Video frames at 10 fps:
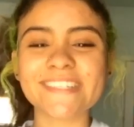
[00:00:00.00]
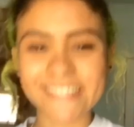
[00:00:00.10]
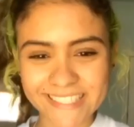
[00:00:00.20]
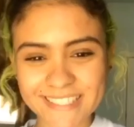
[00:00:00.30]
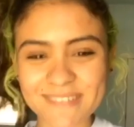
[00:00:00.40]

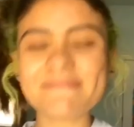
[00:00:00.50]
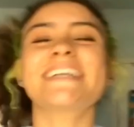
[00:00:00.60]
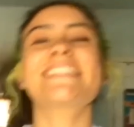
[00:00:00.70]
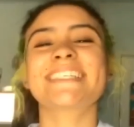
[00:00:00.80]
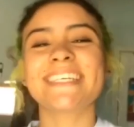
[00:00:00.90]
It's your
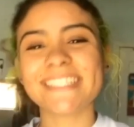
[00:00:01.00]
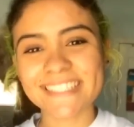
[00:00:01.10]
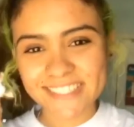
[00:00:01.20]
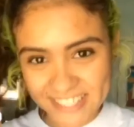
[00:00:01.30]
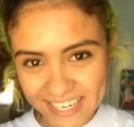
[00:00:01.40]
president,
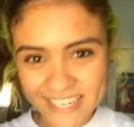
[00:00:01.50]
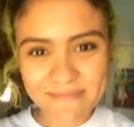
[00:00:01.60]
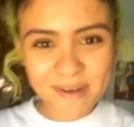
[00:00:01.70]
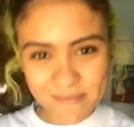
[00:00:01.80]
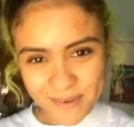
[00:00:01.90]

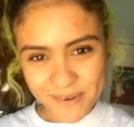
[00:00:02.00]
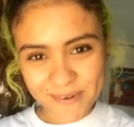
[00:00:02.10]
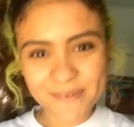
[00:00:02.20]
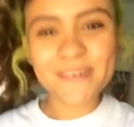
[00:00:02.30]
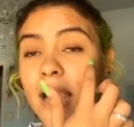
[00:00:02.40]
Jaden Mabu.